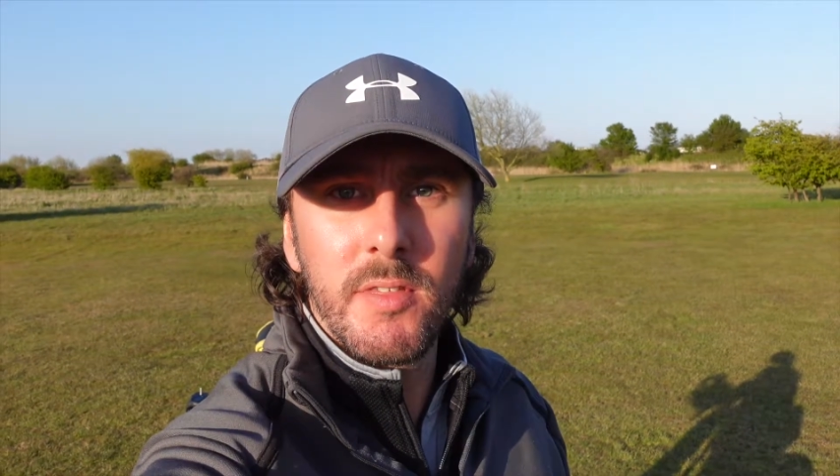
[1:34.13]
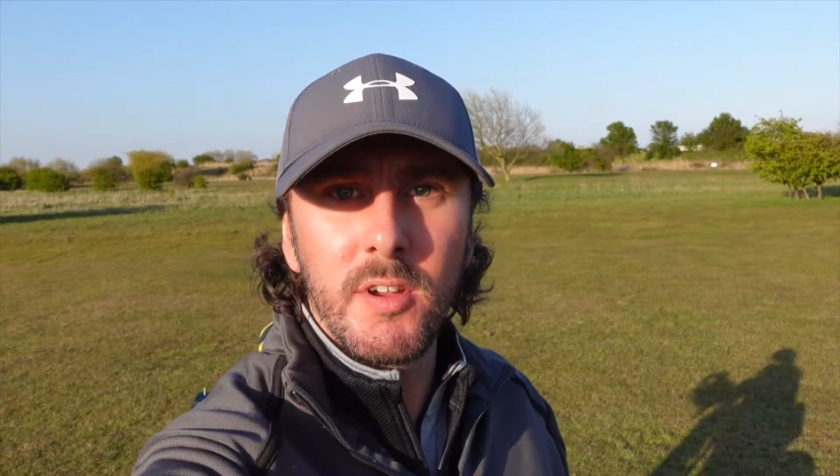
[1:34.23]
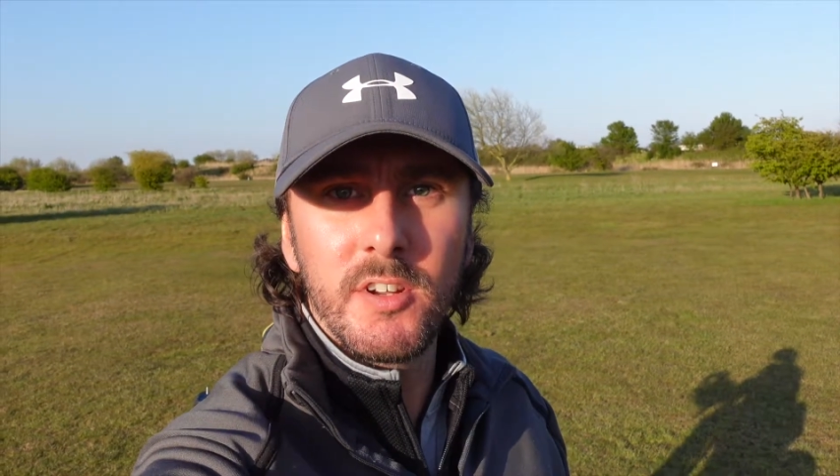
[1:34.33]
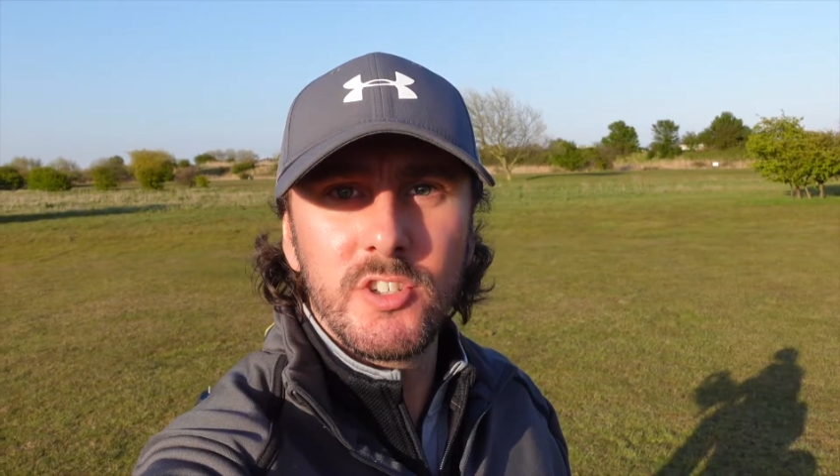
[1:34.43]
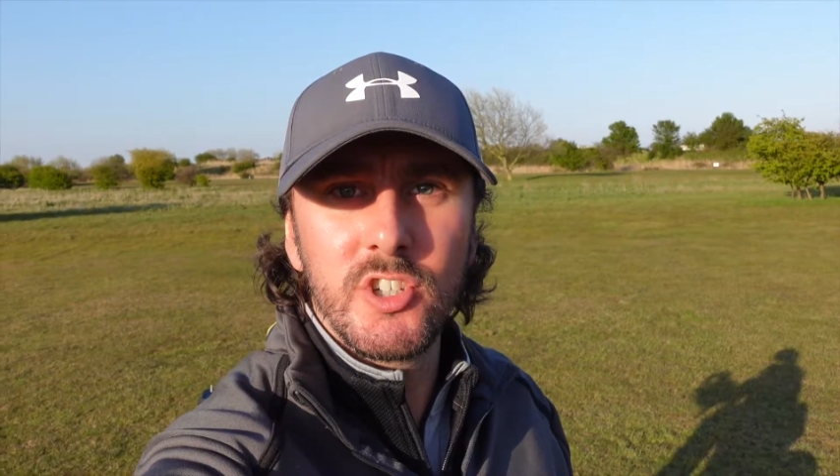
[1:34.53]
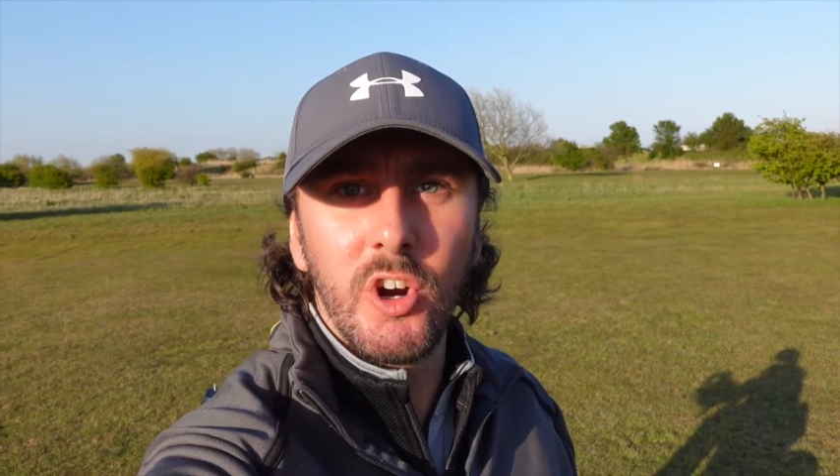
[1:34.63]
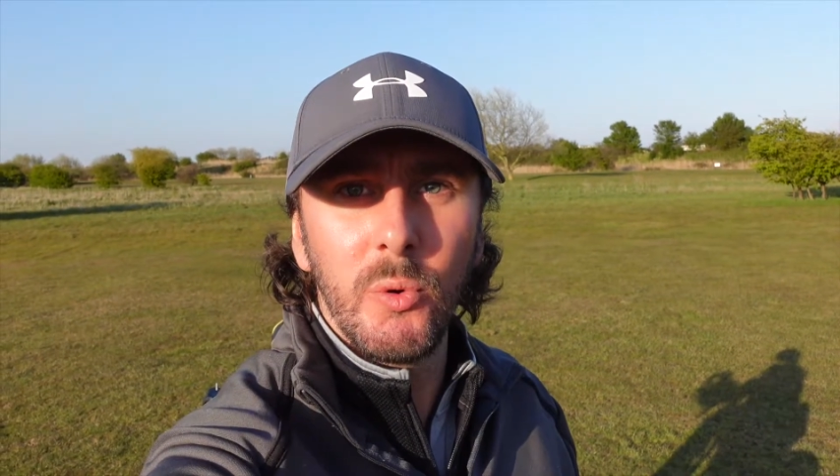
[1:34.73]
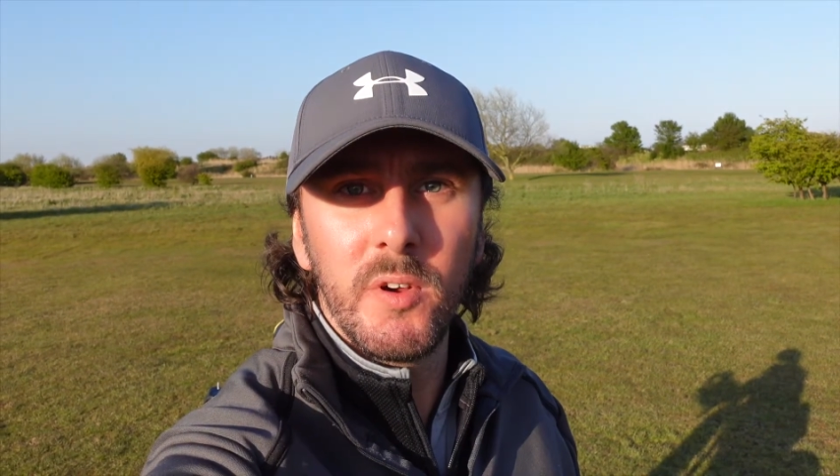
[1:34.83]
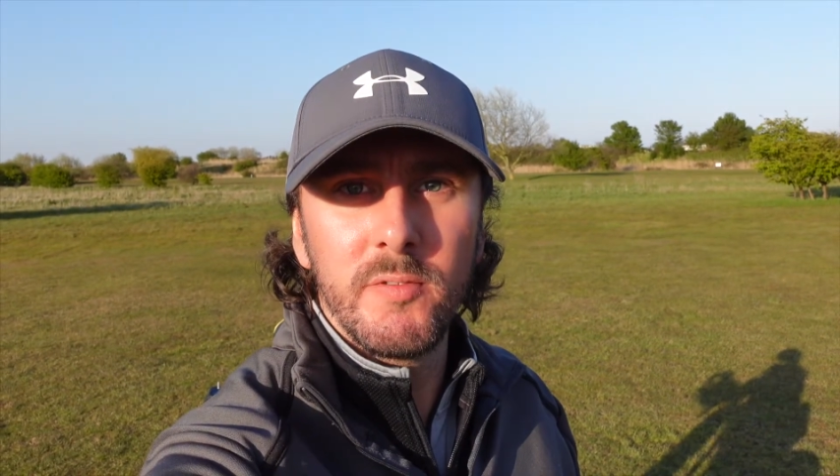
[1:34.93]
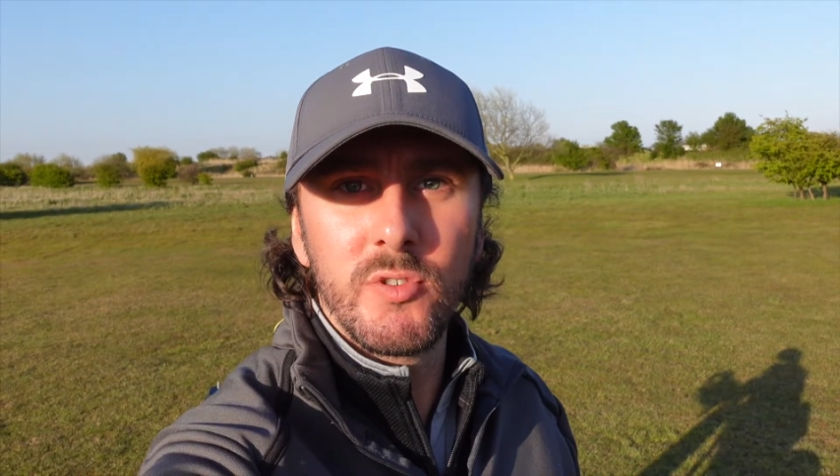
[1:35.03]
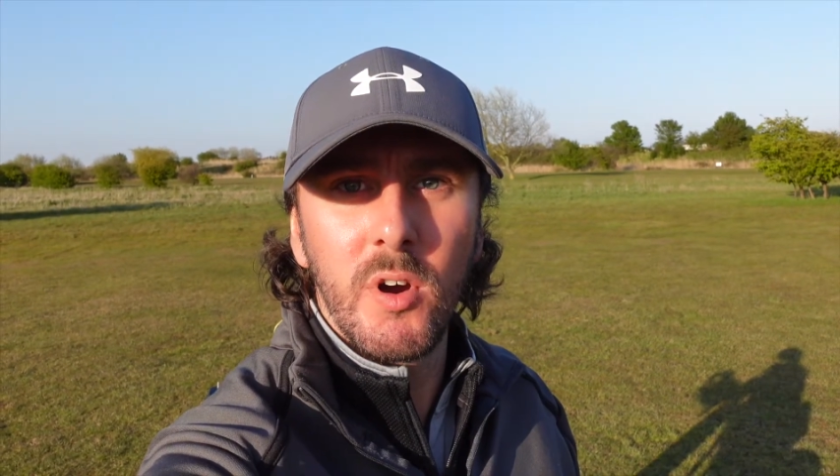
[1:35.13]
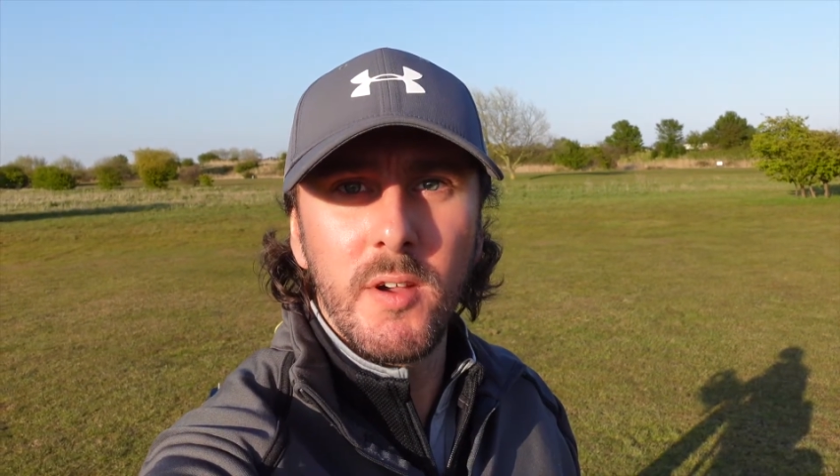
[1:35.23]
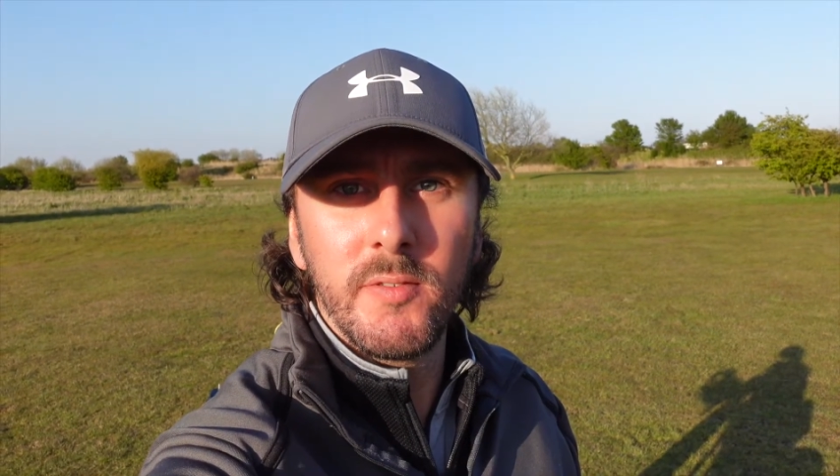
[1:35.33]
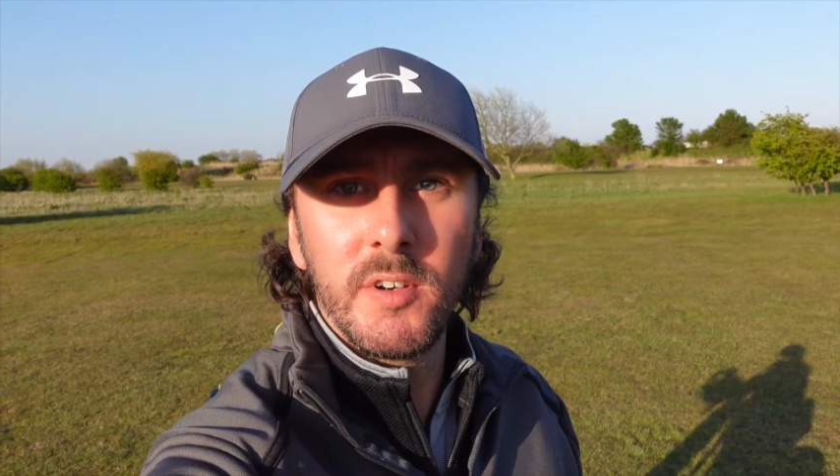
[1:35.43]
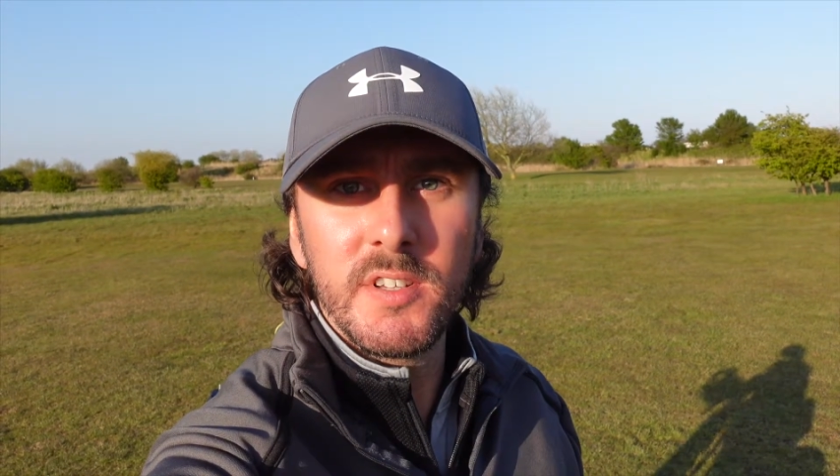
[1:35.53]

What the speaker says: third shot with driver.